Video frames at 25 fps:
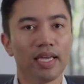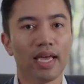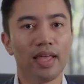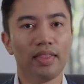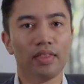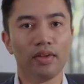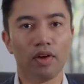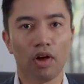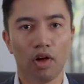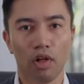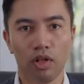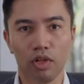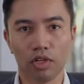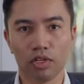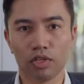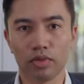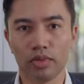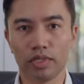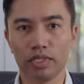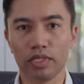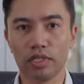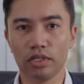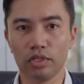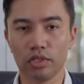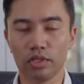and they're all
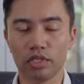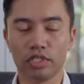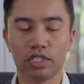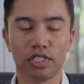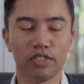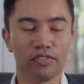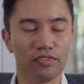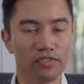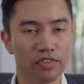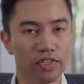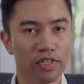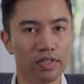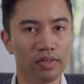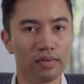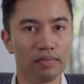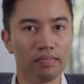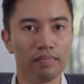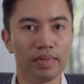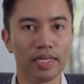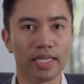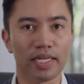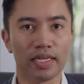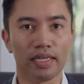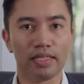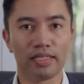going to look different
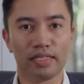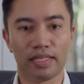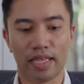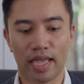because